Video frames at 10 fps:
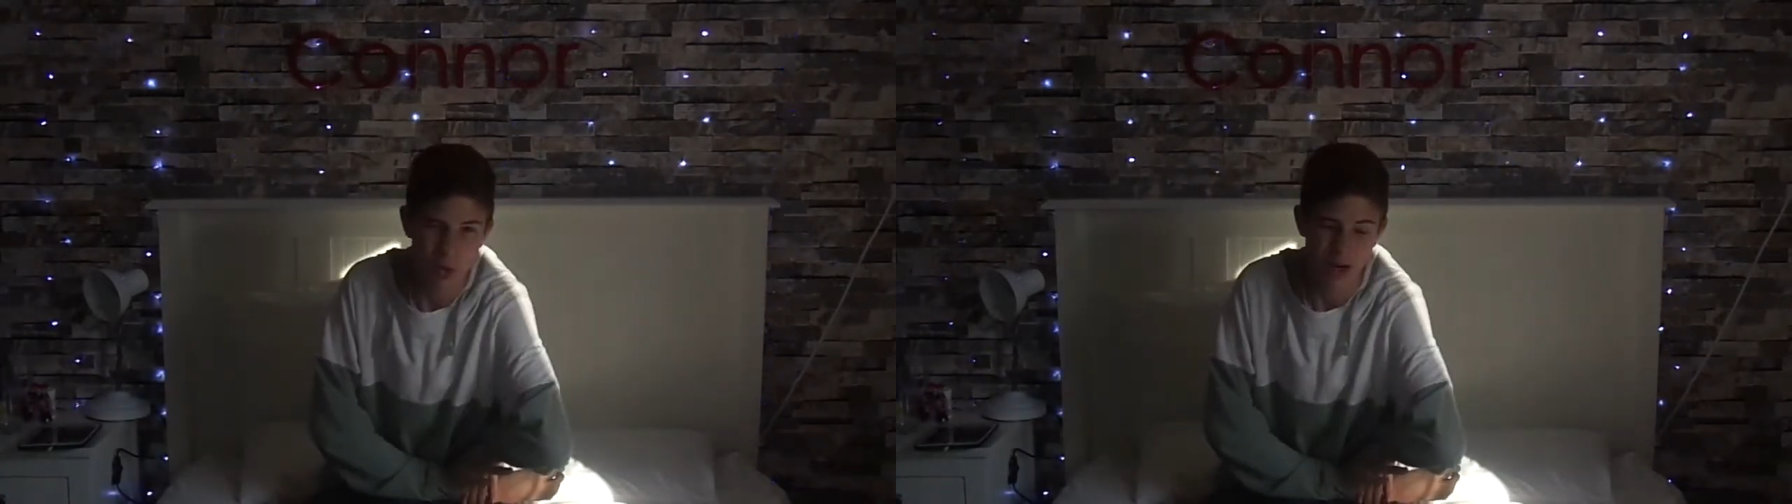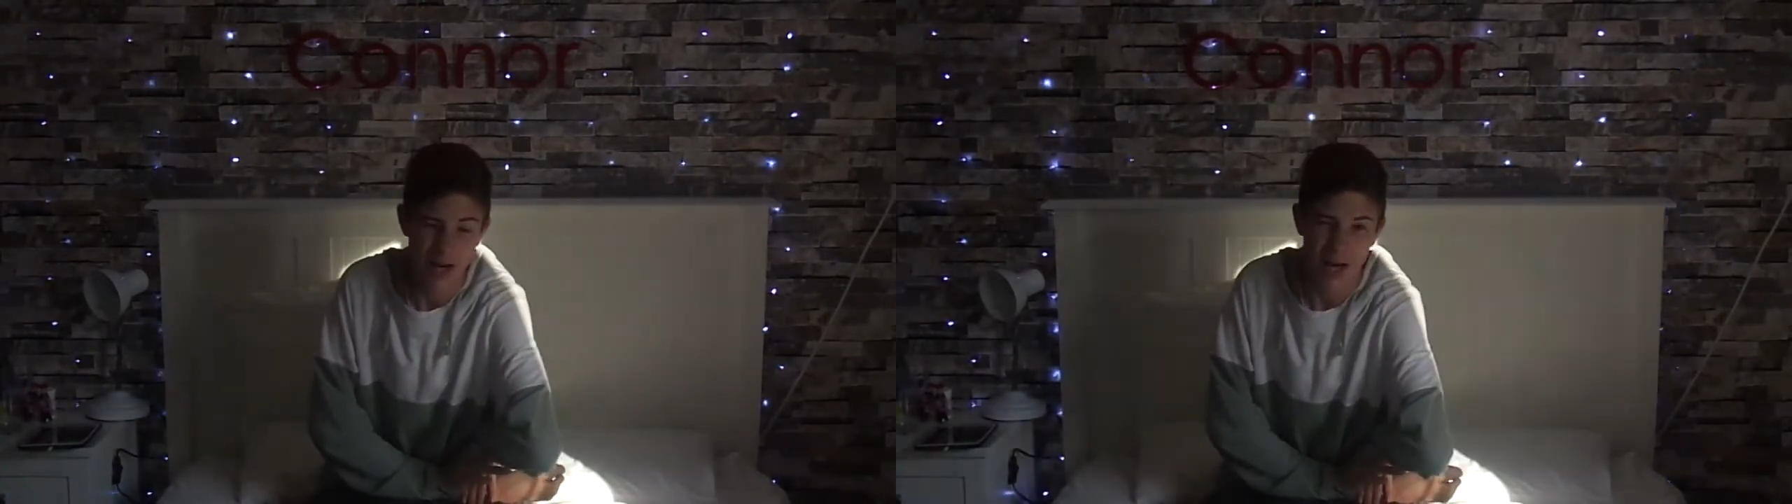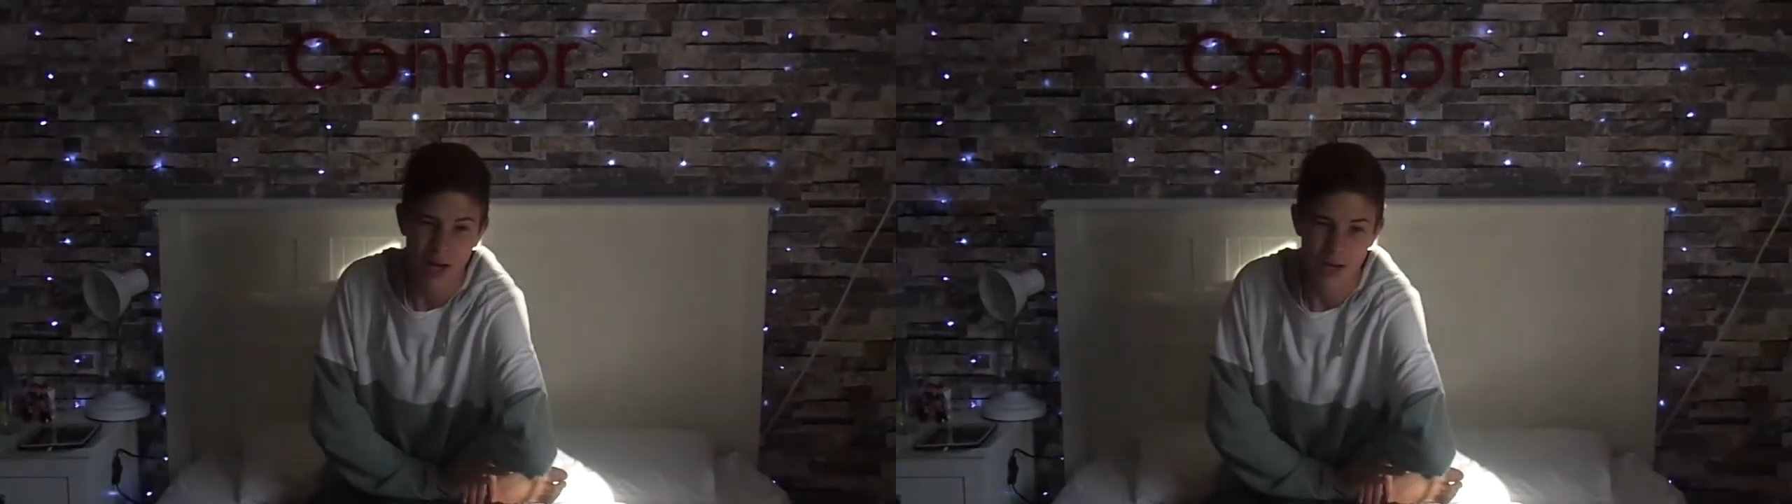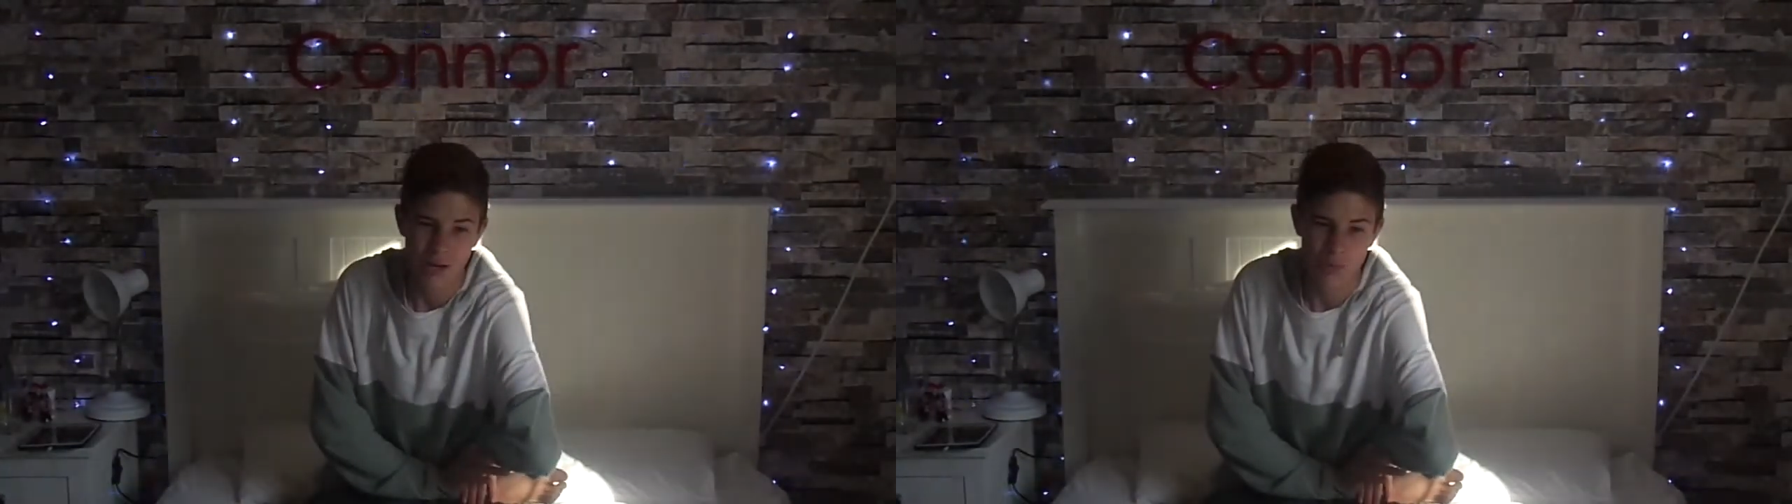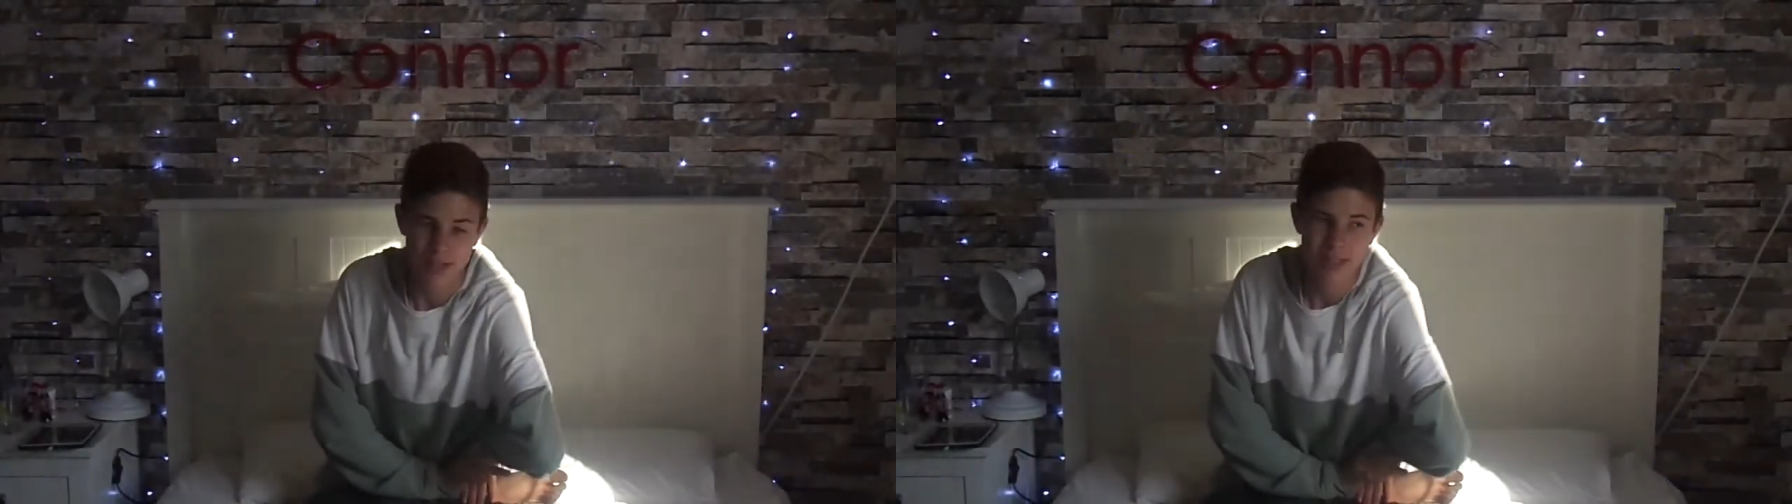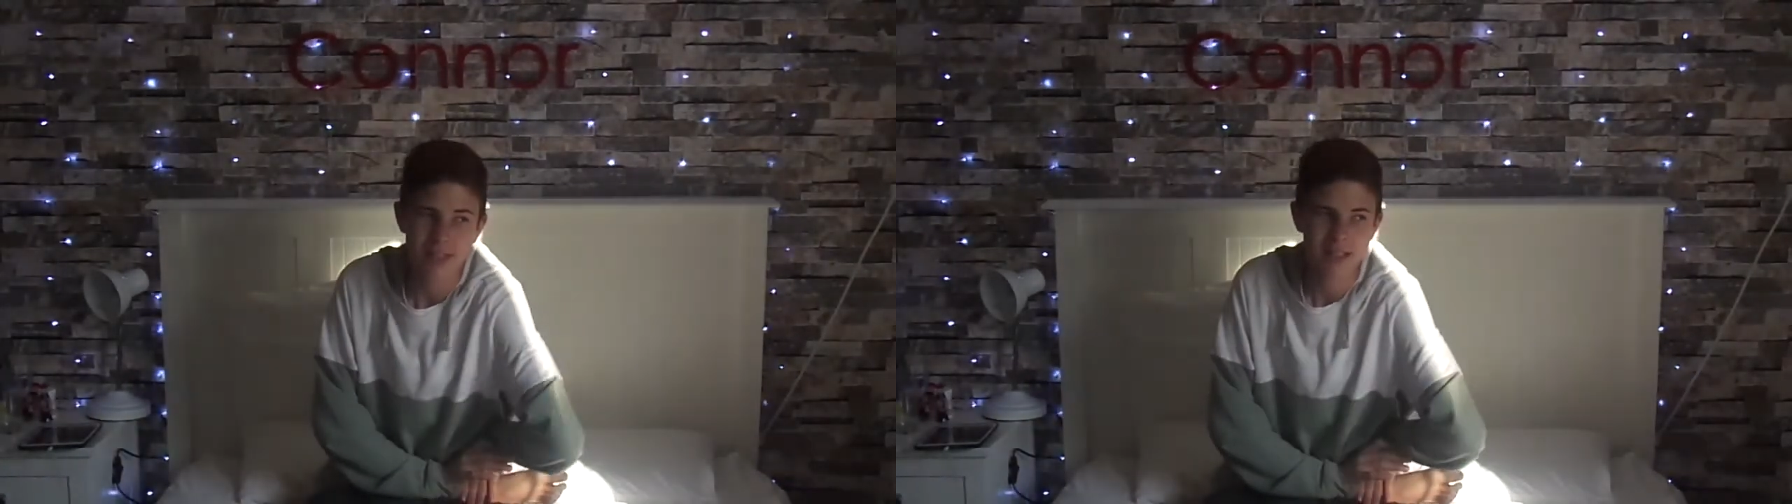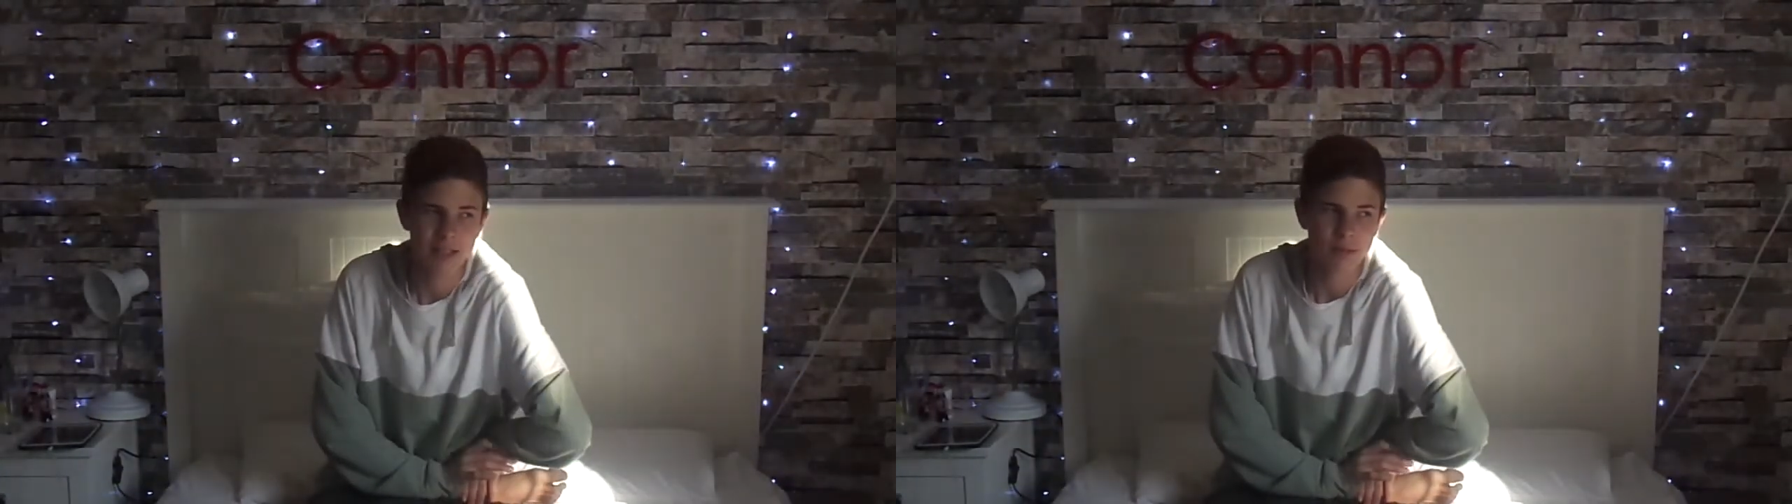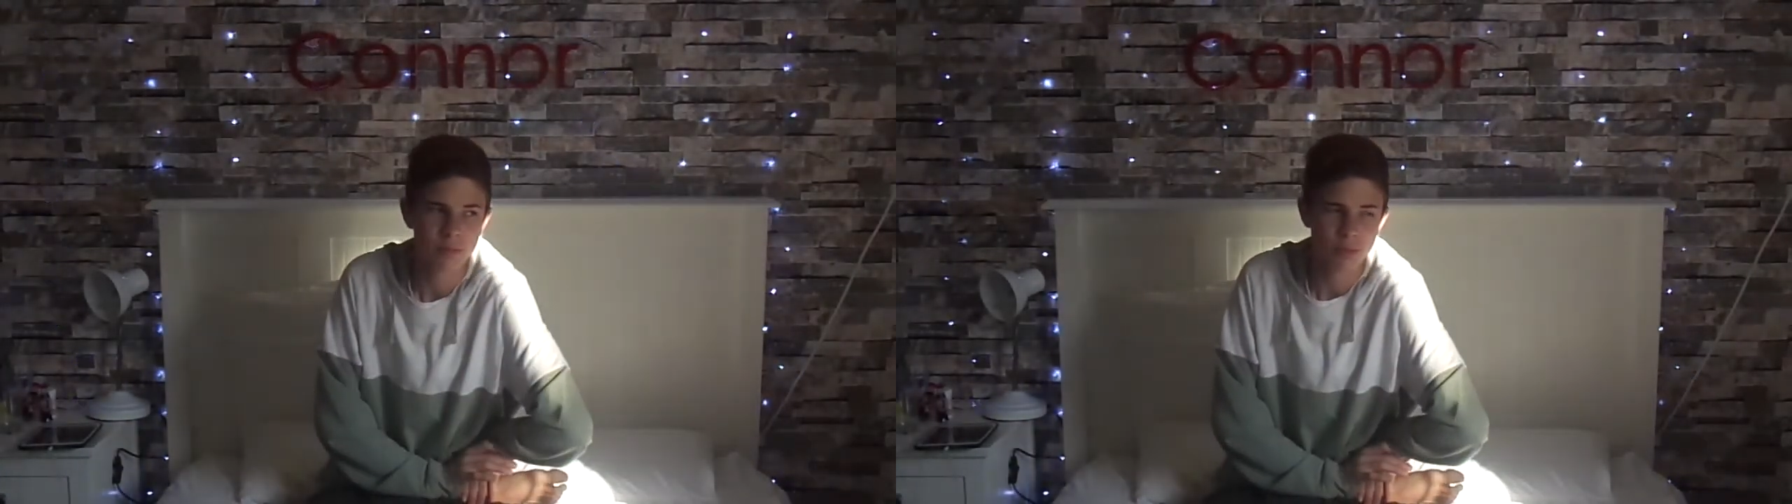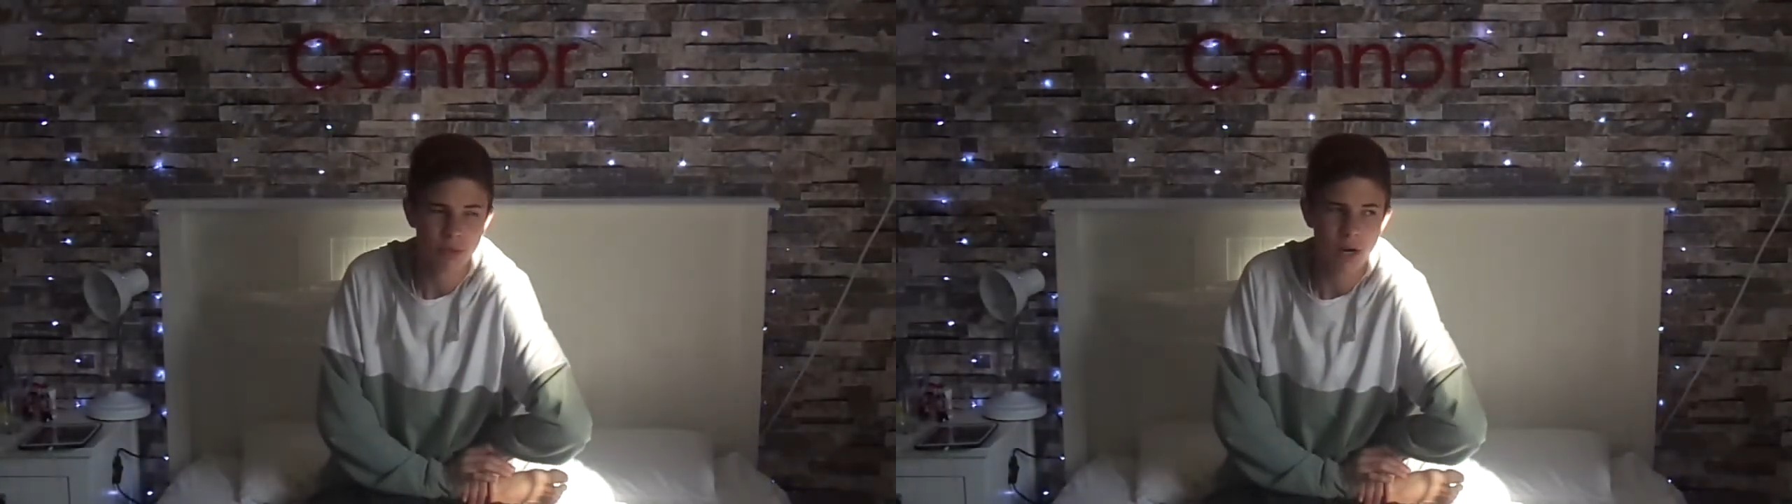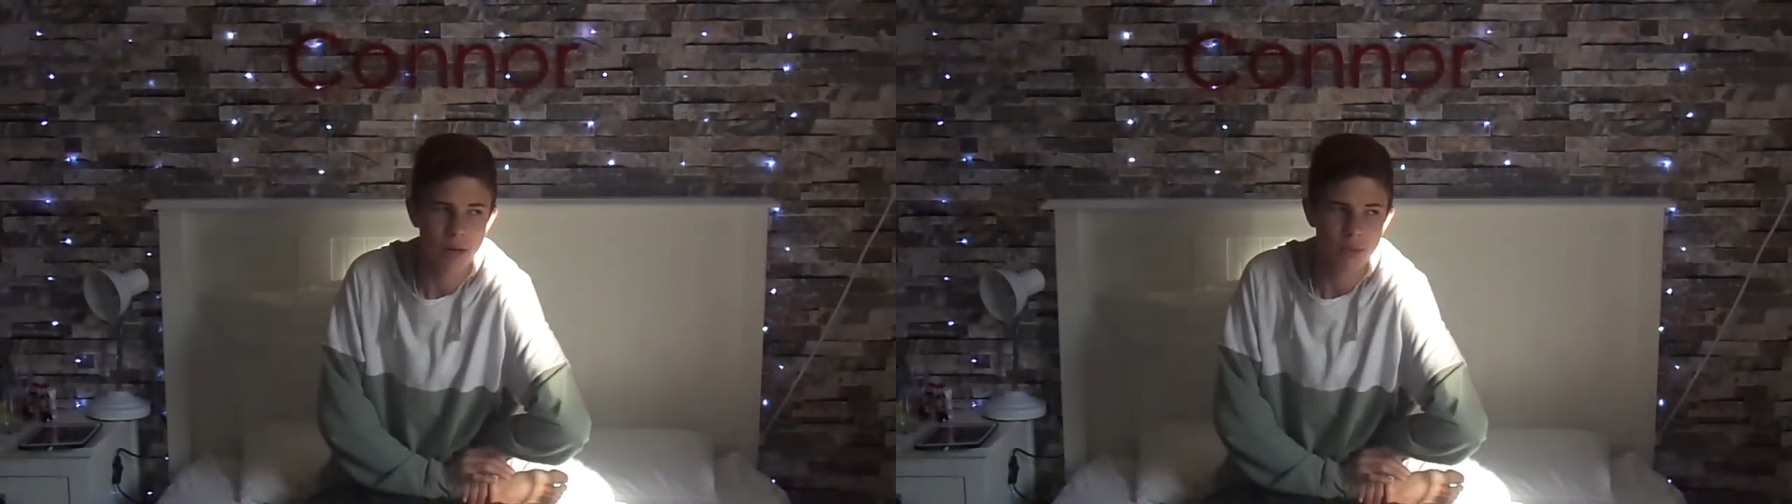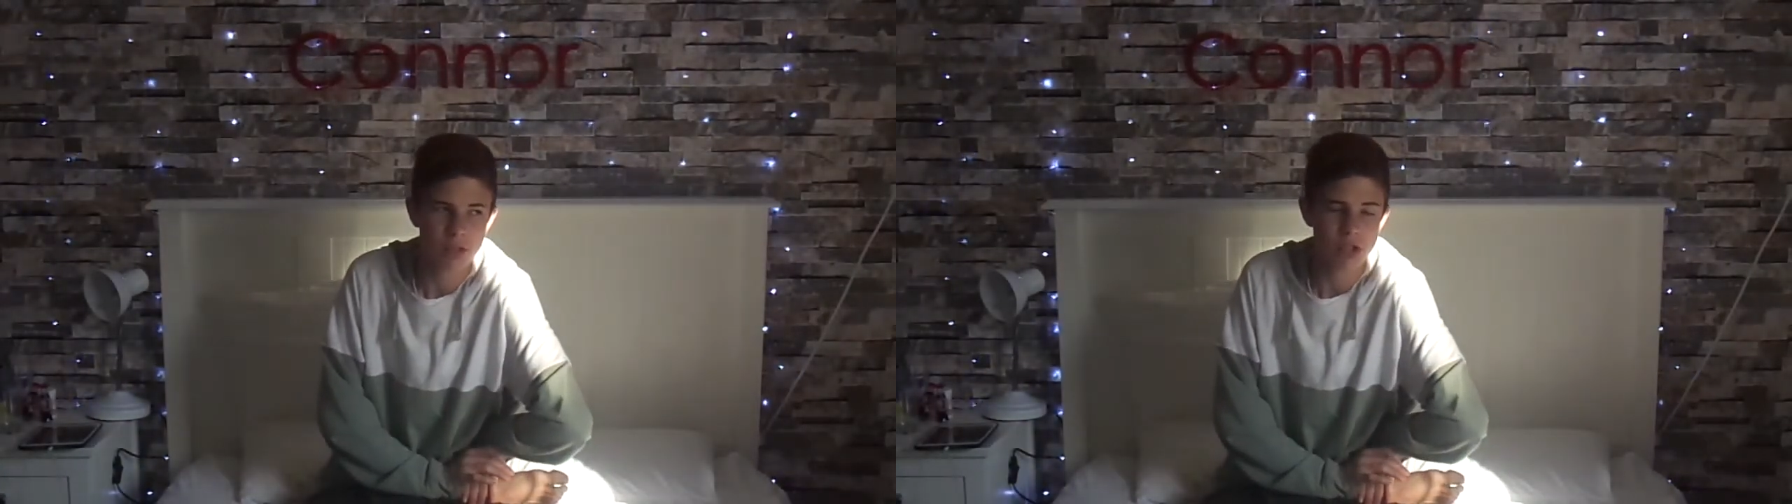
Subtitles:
when I was in primary